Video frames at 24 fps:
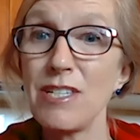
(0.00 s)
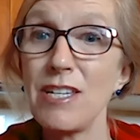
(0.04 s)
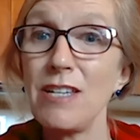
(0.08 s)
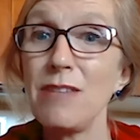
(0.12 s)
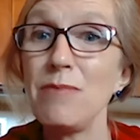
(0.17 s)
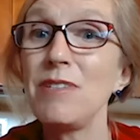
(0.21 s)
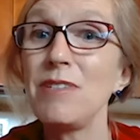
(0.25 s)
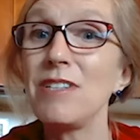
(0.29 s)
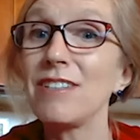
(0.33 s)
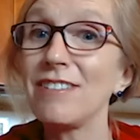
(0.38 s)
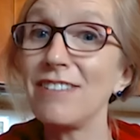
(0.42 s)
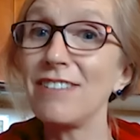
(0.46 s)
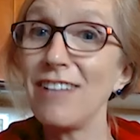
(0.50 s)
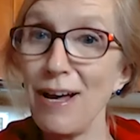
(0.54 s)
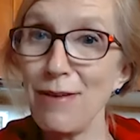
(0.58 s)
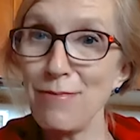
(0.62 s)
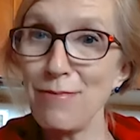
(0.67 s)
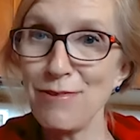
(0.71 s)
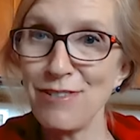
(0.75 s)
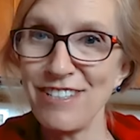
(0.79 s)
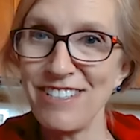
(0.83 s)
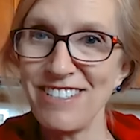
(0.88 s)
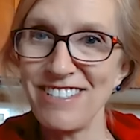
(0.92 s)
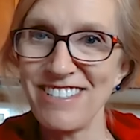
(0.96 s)

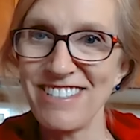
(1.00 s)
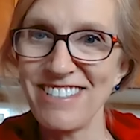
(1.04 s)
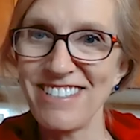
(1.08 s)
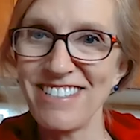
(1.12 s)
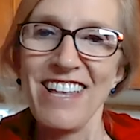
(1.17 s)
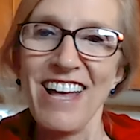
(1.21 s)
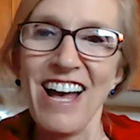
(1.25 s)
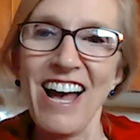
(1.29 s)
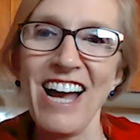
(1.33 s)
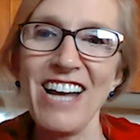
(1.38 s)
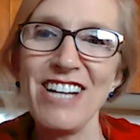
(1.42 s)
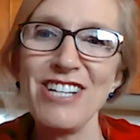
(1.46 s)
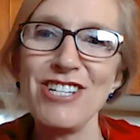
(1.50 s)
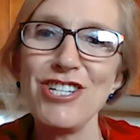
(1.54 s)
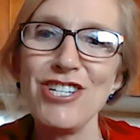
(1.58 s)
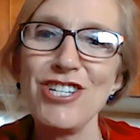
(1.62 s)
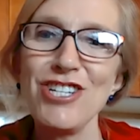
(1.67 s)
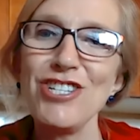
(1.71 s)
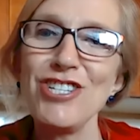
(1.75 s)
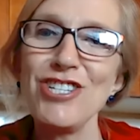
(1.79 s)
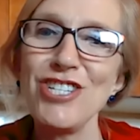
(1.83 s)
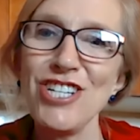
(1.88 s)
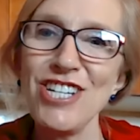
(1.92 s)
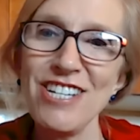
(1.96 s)
immunoglobulins, I G
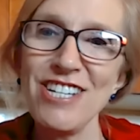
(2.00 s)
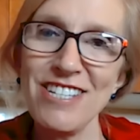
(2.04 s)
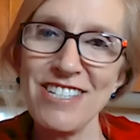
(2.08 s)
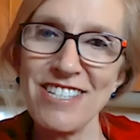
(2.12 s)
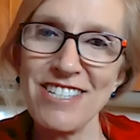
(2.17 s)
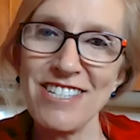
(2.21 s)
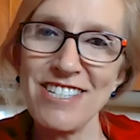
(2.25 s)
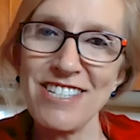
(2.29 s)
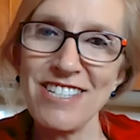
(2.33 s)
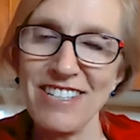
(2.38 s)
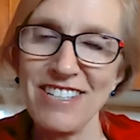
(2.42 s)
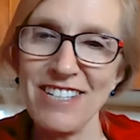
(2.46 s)
Gs.